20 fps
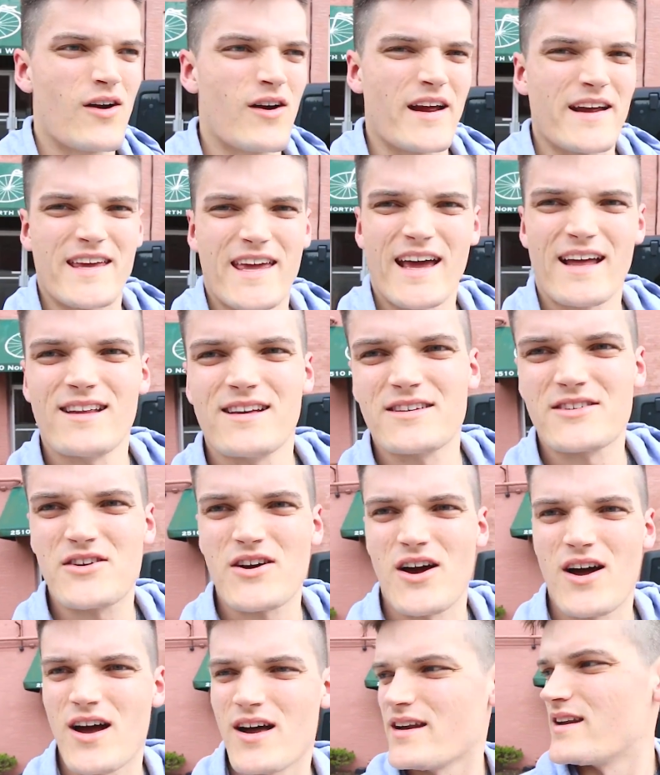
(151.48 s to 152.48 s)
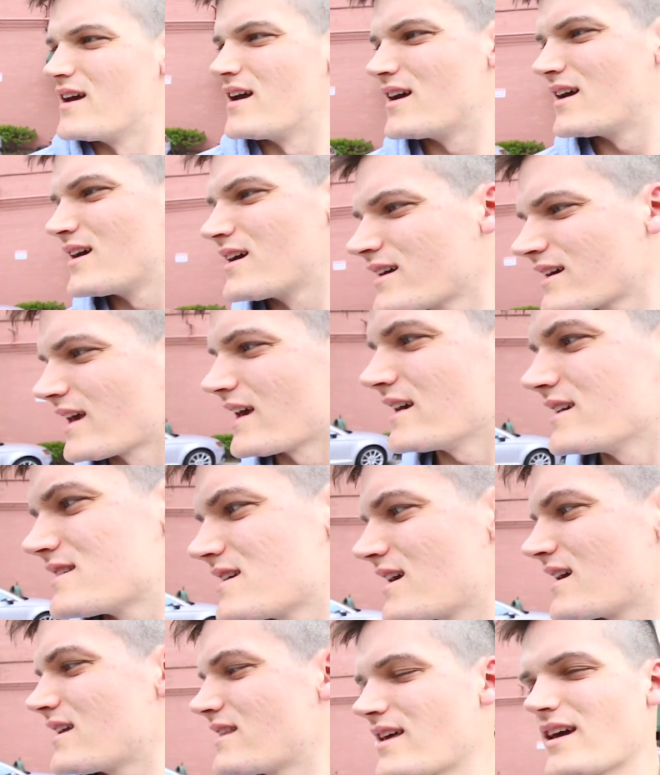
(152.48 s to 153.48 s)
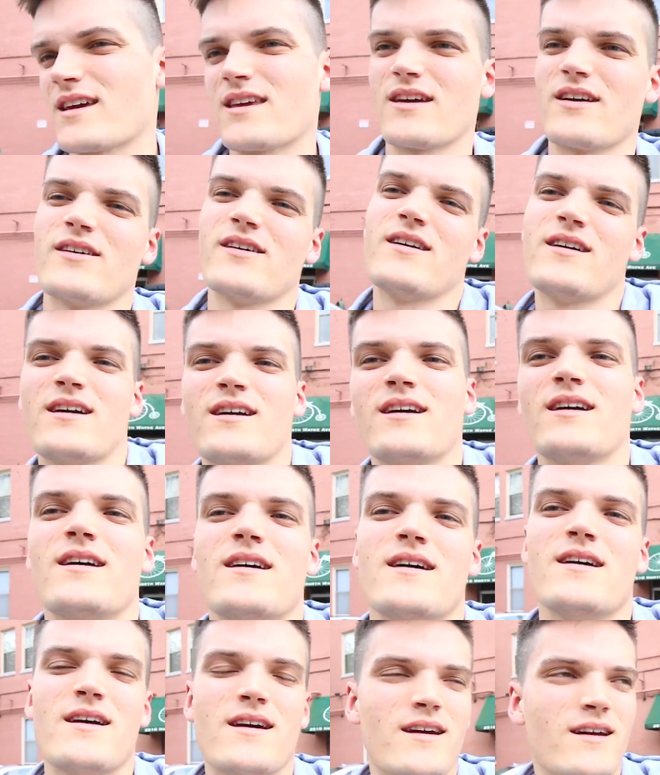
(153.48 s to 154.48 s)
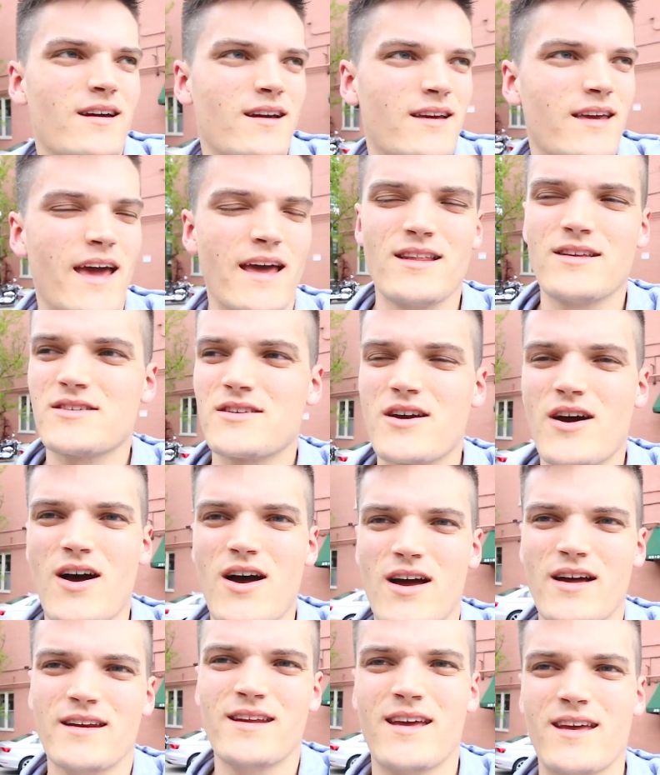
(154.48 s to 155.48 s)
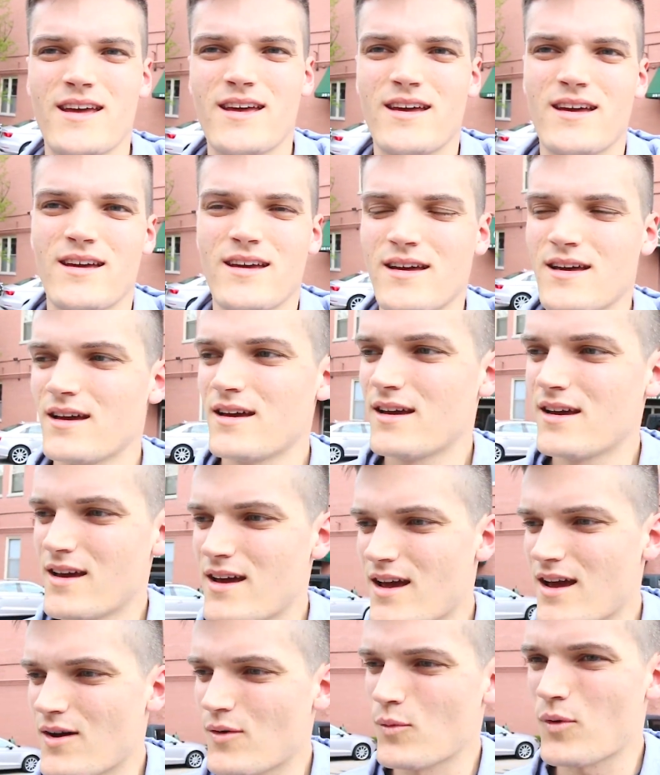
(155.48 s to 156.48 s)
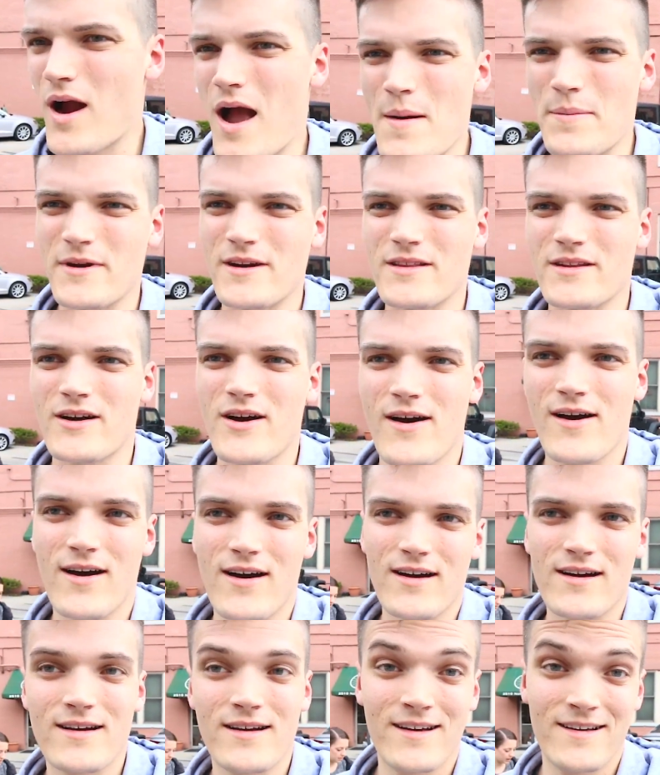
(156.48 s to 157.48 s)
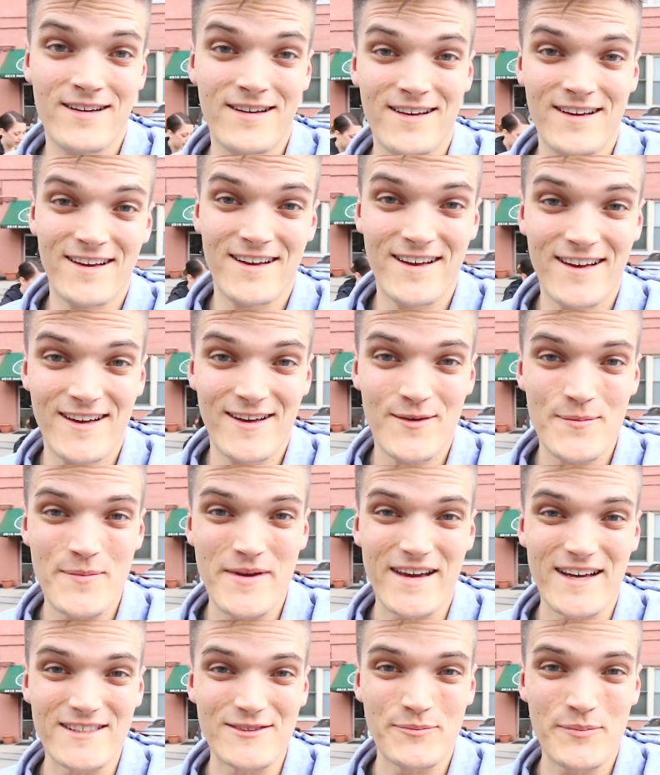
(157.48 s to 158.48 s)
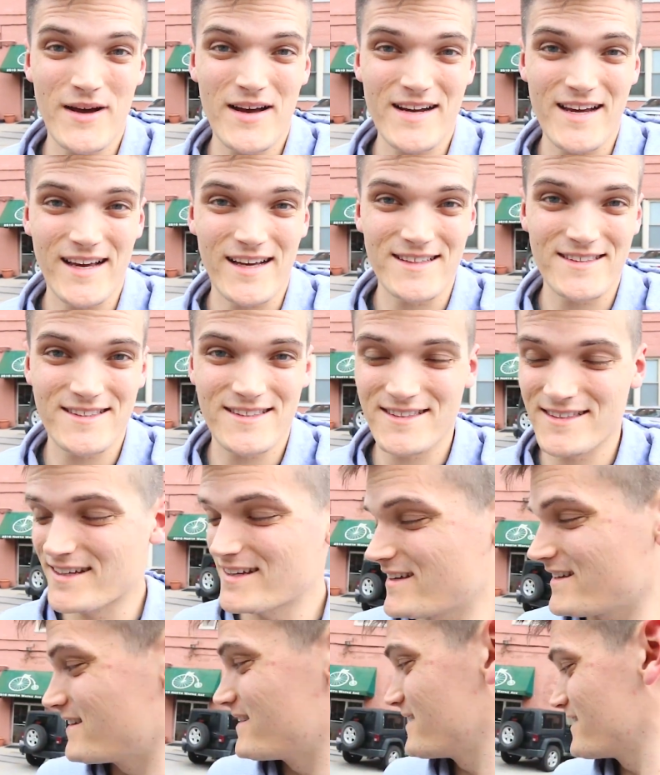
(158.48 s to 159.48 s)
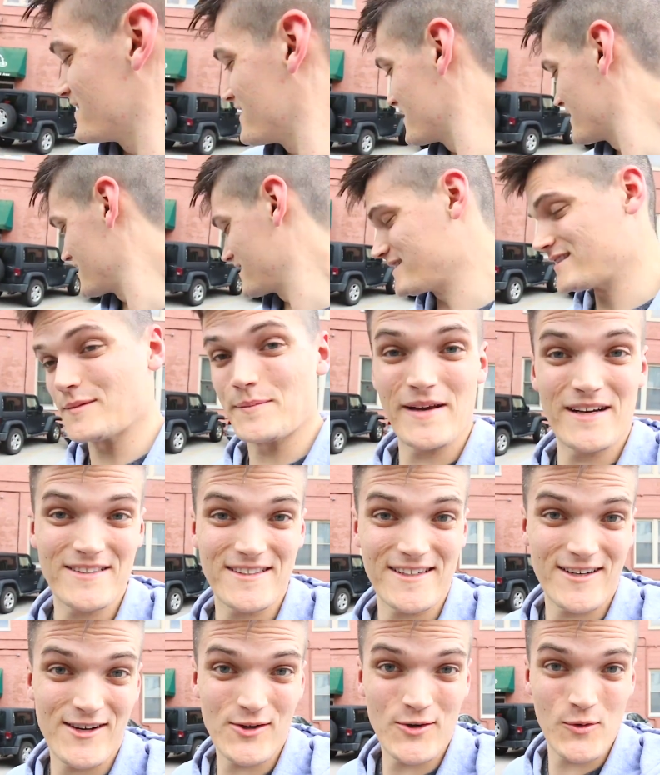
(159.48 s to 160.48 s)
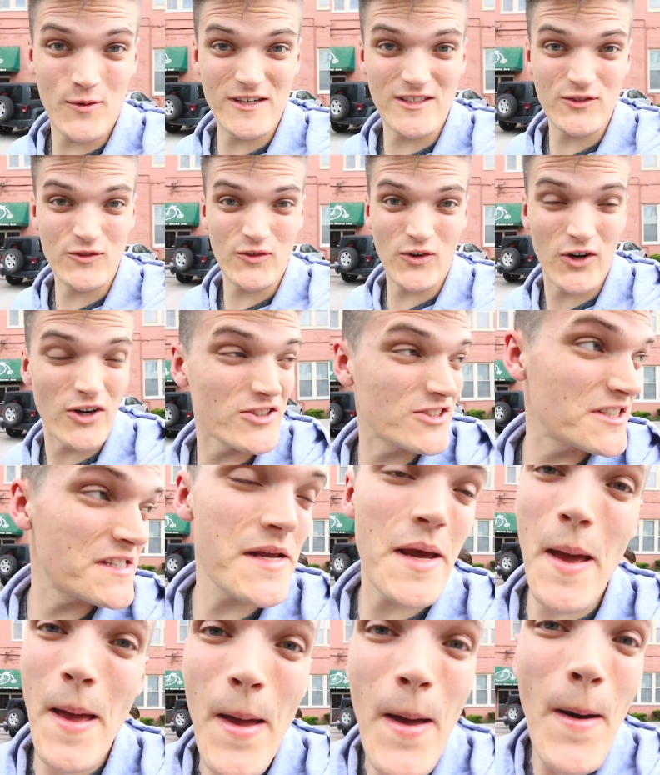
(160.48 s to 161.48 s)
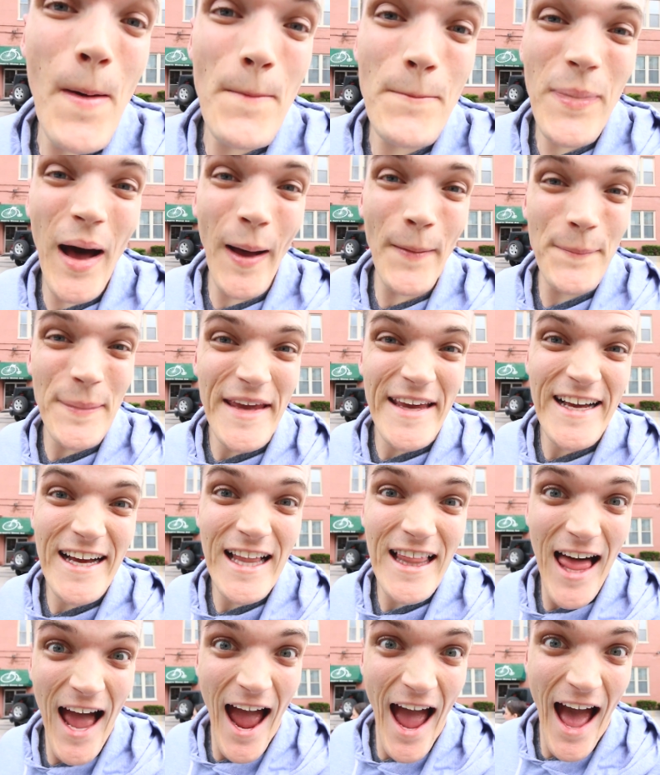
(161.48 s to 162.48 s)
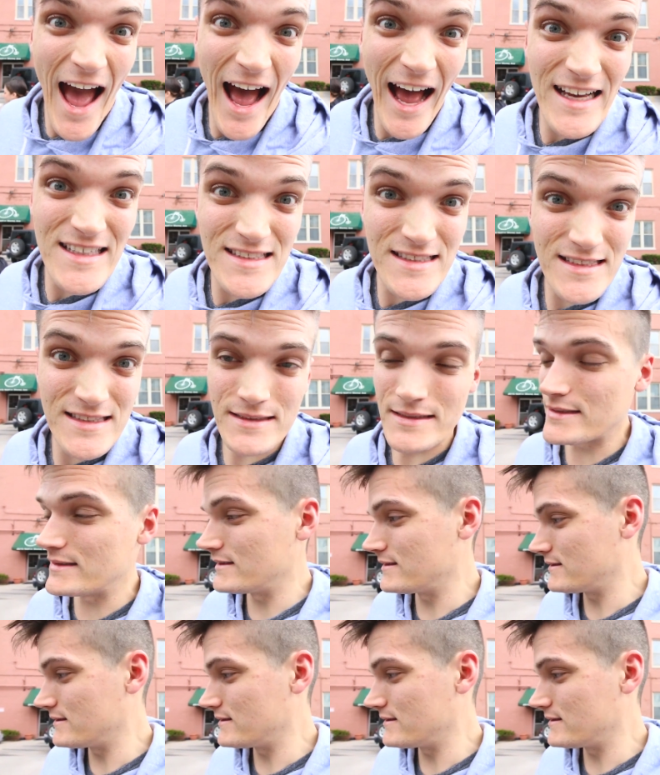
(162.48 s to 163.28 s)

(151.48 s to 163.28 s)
Alright, Kayla's gone. Keys? Thank you. Buckets, come here. Kayla's gone. Buckets. We're hopping in the car. Buckets. Because Buckets is about to go to his first puppy class.